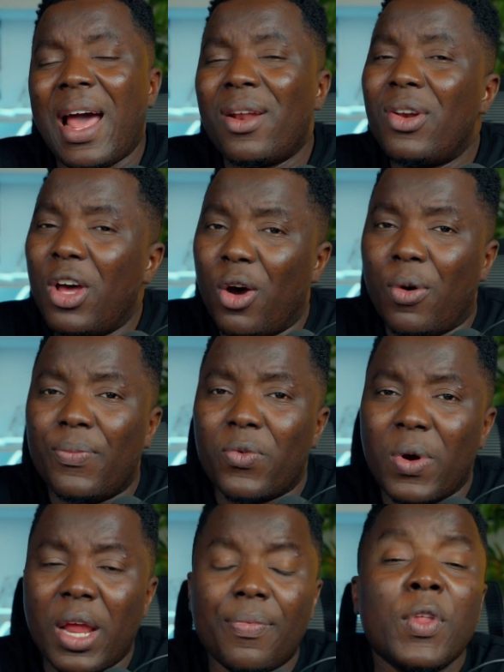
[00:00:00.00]
I don't know,
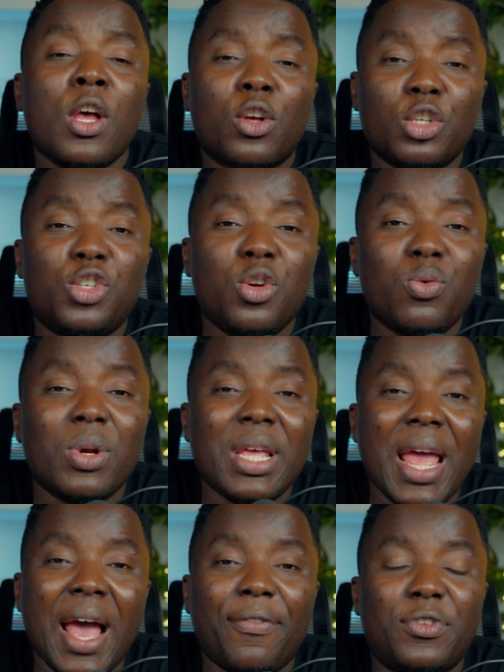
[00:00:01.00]
right? Because you
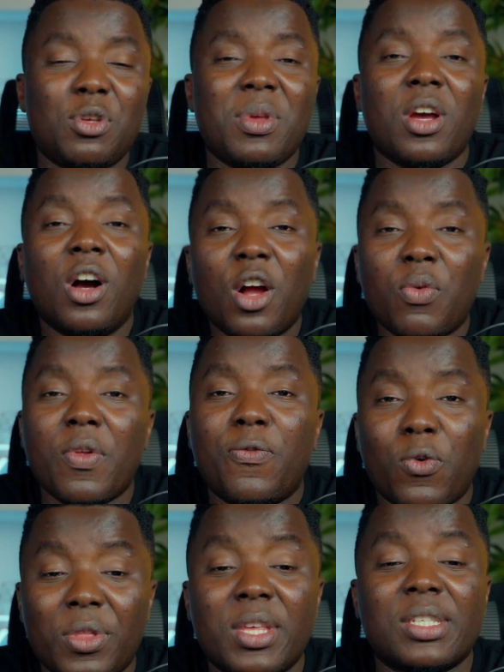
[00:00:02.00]
really have to be hungry
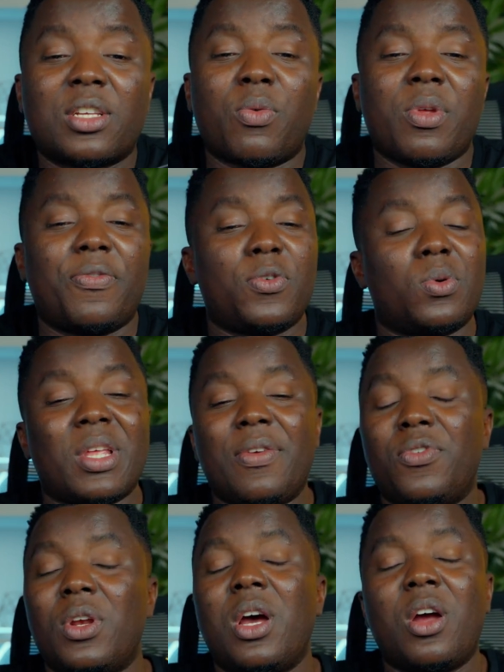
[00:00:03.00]
for this career field.
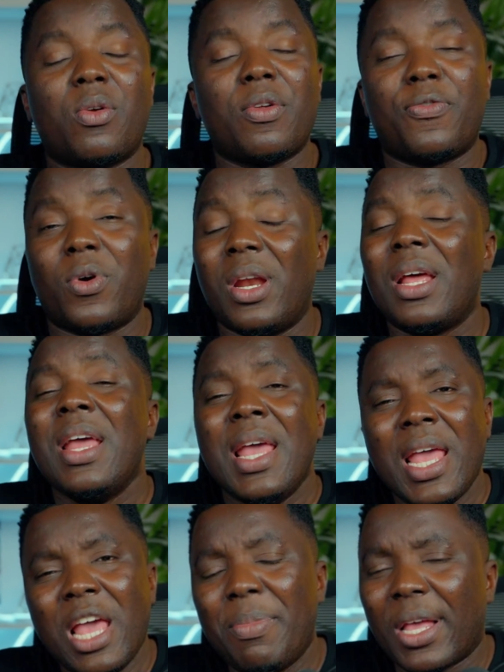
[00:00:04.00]
If you're not hungry for it,
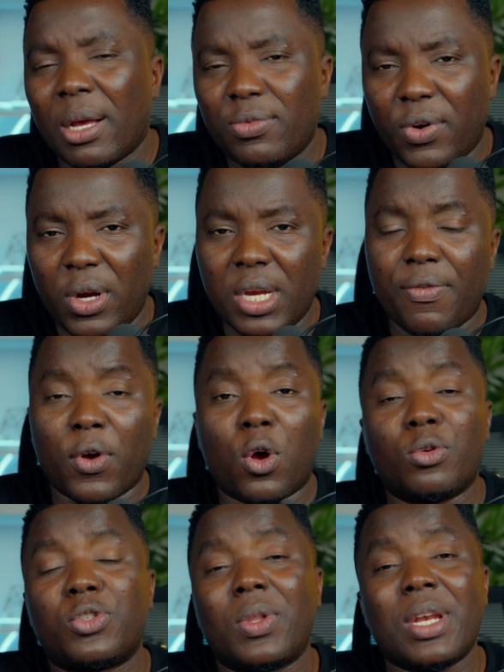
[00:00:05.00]
it becomes very
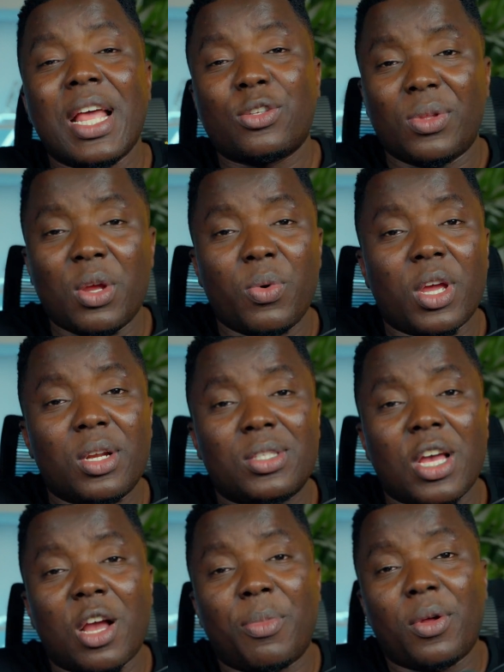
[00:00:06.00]
difficult. So the next one that we're going to
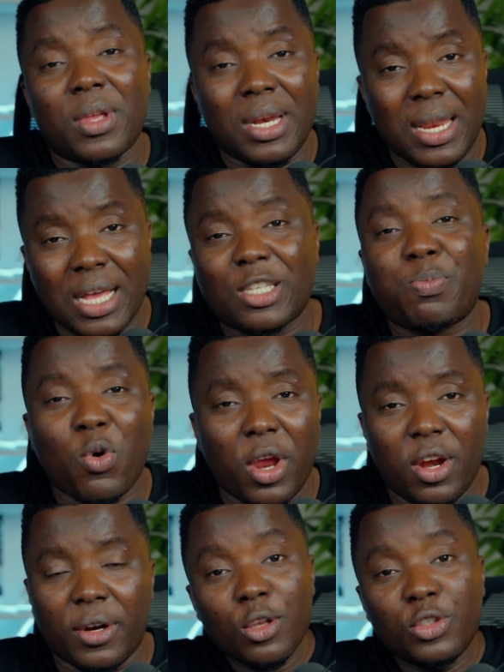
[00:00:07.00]
talk about, the next
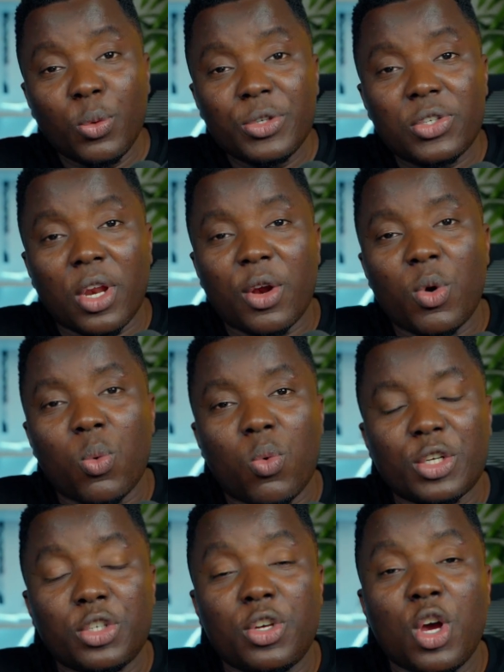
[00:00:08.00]
pointer. So we started with
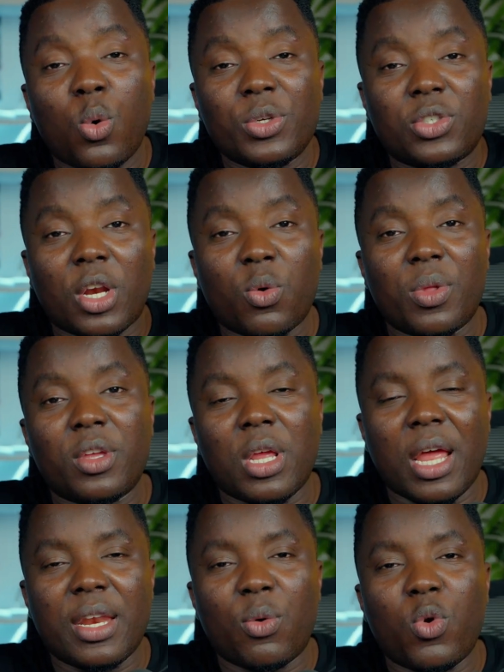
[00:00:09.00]
what you know, we started with it,
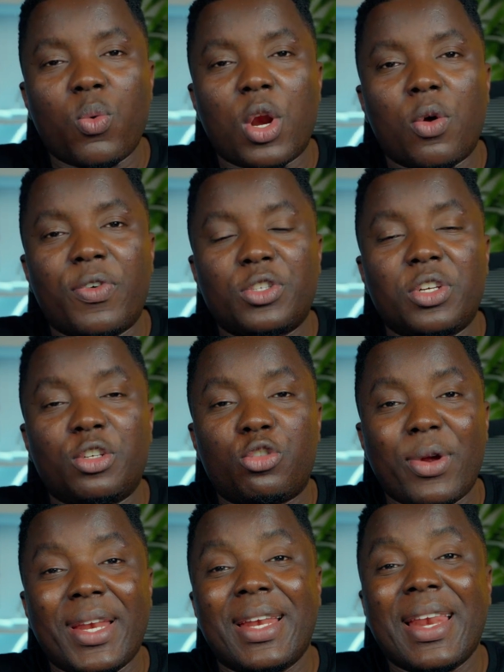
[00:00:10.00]
and then we went over to the
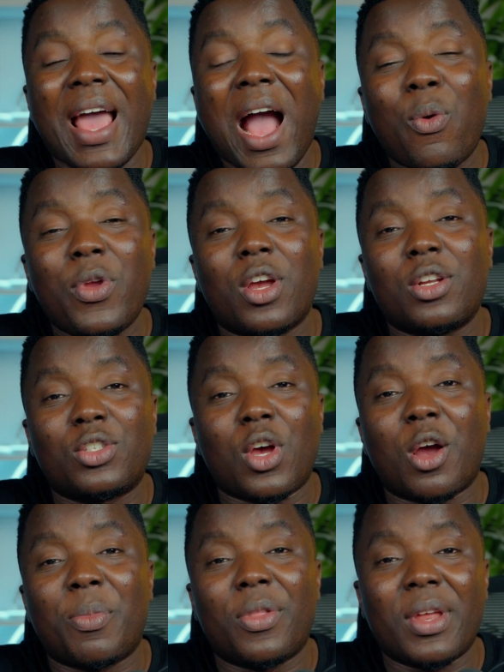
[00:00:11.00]
training. Now we're going to
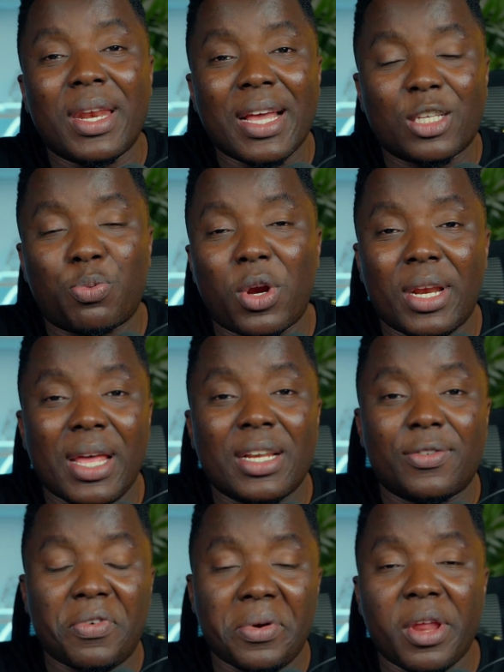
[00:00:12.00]
talk about the next pointer that
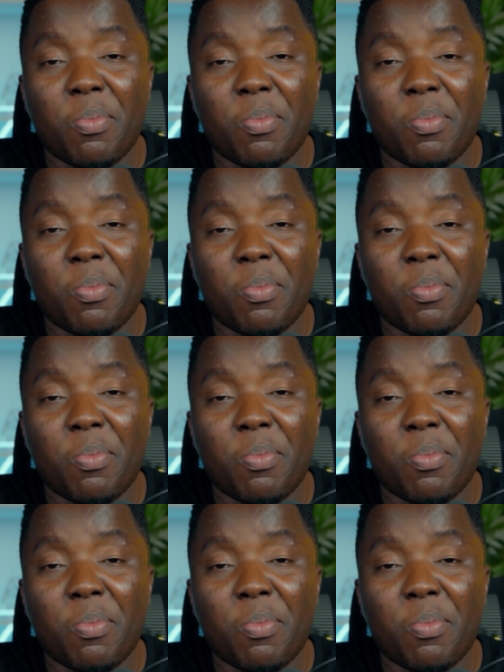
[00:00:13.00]
is very